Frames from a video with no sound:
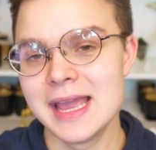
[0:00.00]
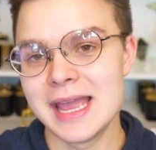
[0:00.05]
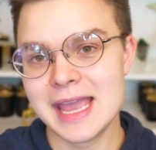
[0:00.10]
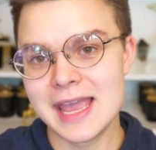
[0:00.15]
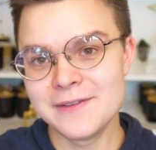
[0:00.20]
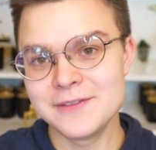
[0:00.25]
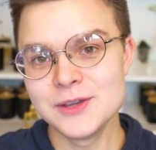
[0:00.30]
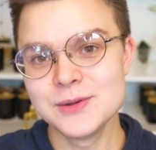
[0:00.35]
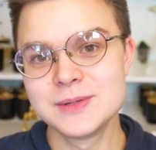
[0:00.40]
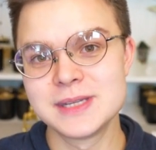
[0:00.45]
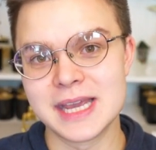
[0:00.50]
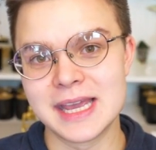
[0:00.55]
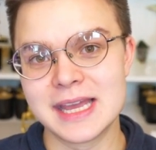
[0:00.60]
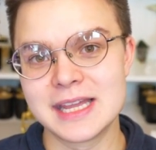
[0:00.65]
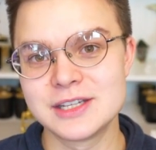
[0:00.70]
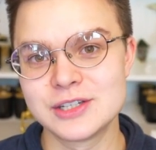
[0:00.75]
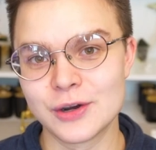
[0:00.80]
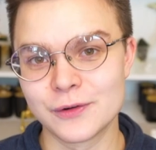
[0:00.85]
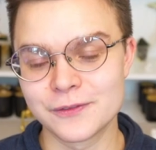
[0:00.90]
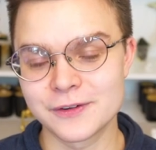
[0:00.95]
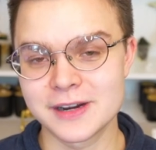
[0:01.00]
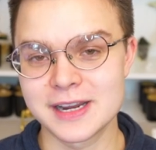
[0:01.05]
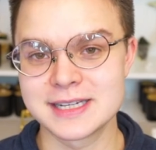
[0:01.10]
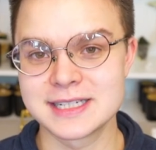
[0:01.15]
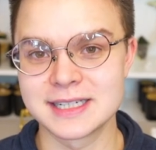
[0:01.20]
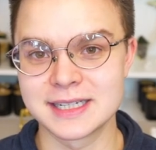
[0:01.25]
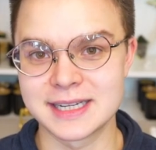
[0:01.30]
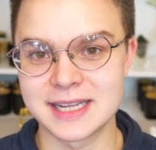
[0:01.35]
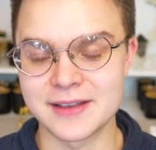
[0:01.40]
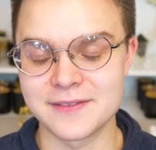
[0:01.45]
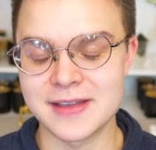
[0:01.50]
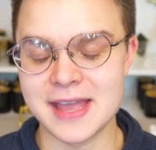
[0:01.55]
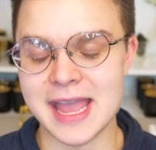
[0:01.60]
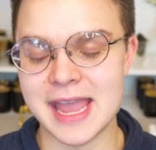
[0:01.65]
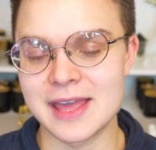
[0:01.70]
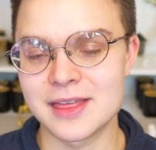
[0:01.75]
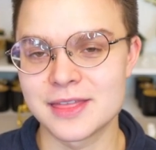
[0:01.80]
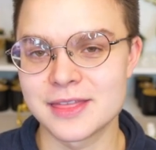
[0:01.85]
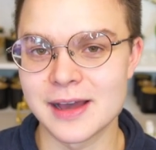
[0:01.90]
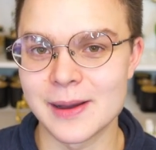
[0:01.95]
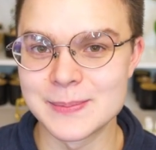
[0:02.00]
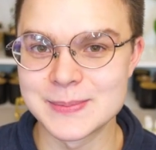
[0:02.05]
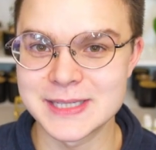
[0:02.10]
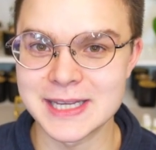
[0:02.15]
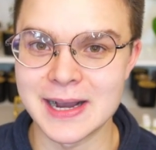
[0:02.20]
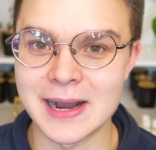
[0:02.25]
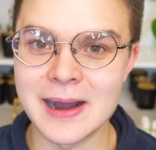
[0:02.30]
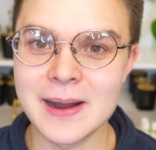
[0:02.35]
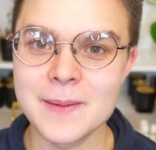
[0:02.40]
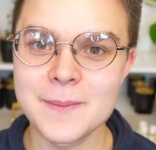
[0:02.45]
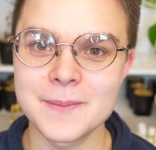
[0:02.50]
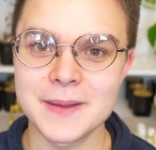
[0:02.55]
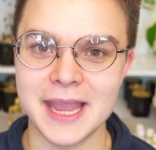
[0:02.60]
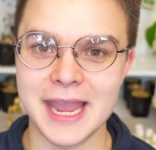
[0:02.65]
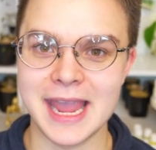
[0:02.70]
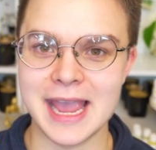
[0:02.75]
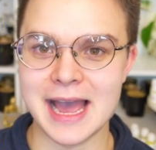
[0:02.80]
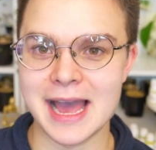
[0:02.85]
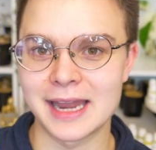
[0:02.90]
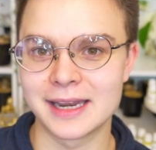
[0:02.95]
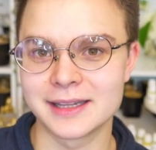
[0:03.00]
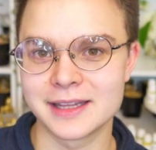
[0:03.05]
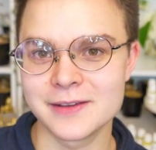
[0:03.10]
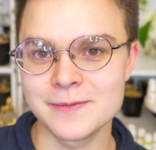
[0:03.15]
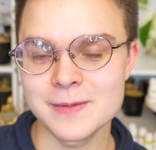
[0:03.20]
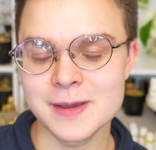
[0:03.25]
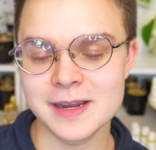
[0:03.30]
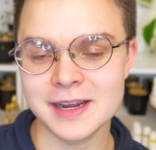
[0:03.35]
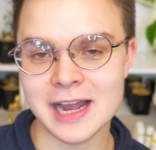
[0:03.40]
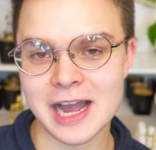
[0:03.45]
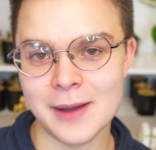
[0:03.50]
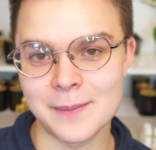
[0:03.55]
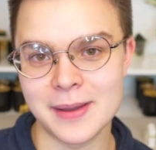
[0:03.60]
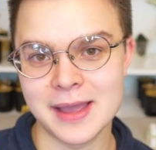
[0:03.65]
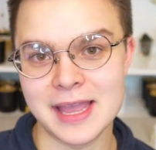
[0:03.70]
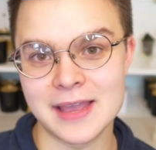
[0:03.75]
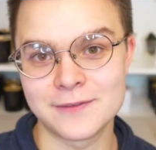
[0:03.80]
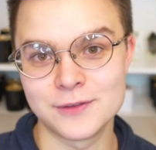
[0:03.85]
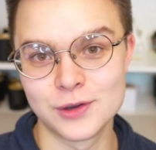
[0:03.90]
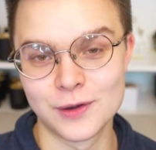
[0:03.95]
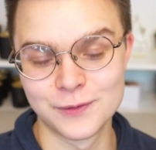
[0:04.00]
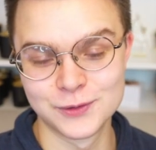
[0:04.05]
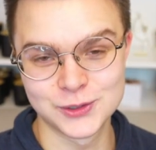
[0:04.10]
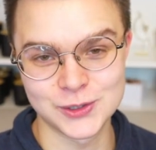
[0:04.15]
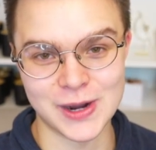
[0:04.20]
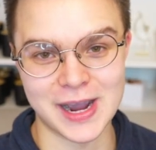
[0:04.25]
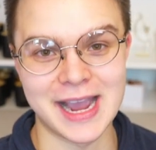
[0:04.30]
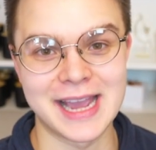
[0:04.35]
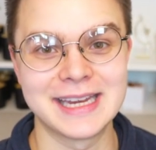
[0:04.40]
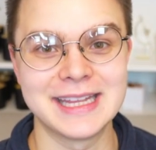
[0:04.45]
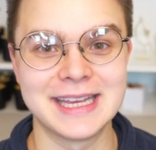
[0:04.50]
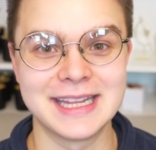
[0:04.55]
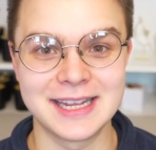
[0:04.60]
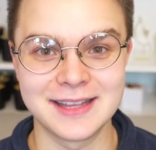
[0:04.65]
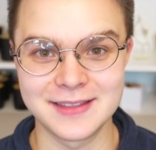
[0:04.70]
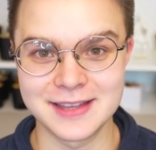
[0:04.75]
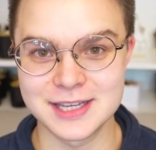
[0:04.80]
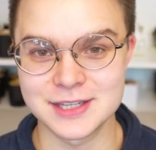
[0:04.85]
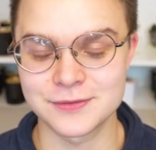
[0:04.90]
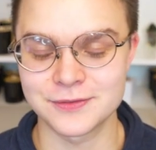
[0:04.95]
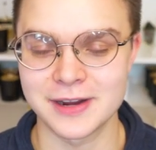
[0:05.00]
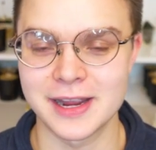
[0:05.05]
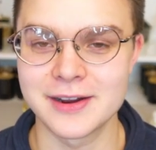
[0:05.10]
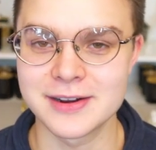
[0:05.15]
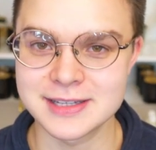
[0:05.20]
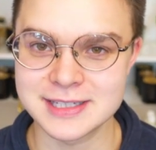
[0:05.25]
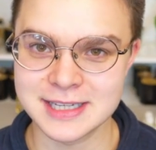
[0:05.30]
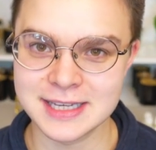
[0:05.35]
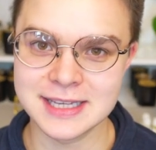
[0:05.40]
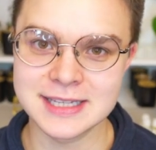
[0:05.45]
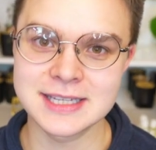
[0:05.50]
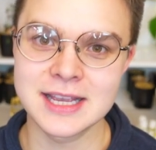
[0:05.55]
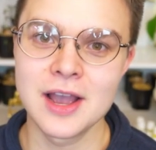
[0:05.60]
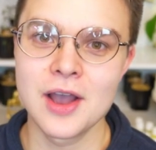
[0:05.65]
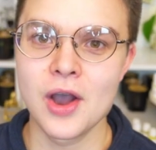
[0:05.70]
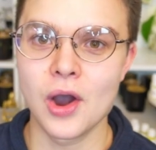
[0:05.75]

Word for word: If you did, don't forget to give it a thumbs up and leave me a comment if you have tried any of these fragrances